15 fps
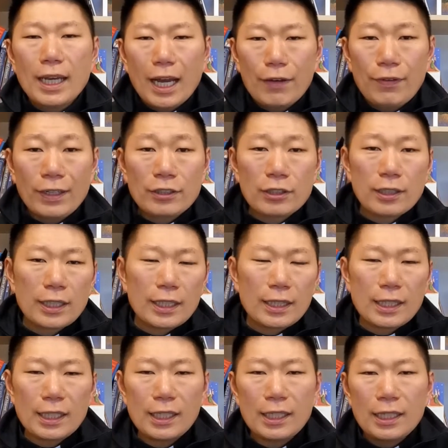Eventually,
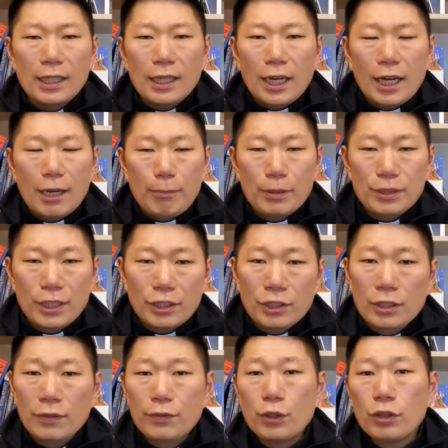the
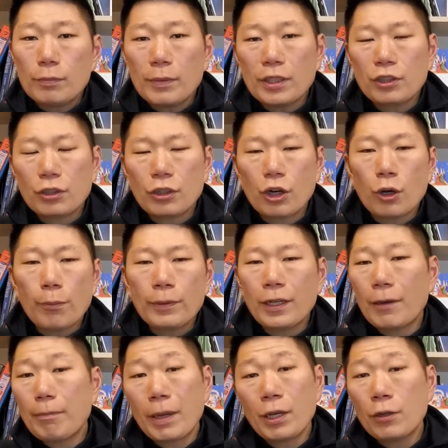position of youth minister opened
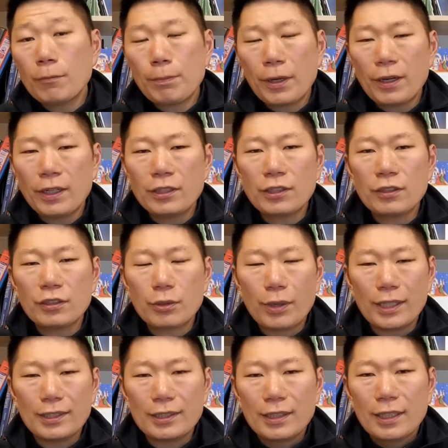up my home parish, and so
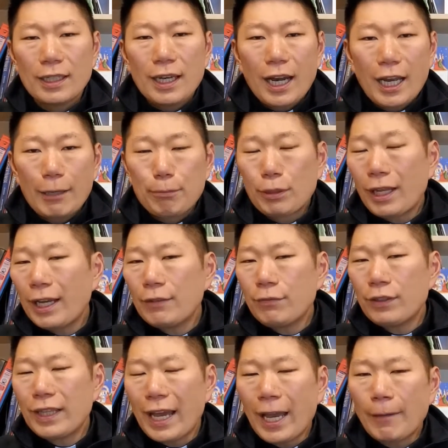I applied
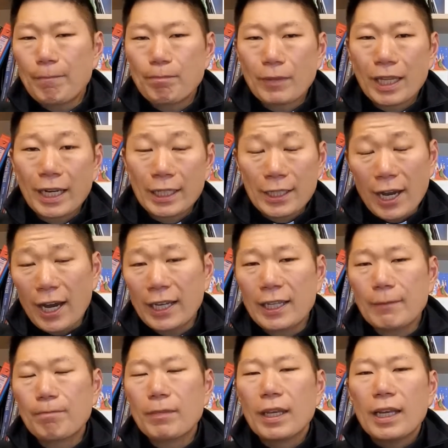for that, and I got it.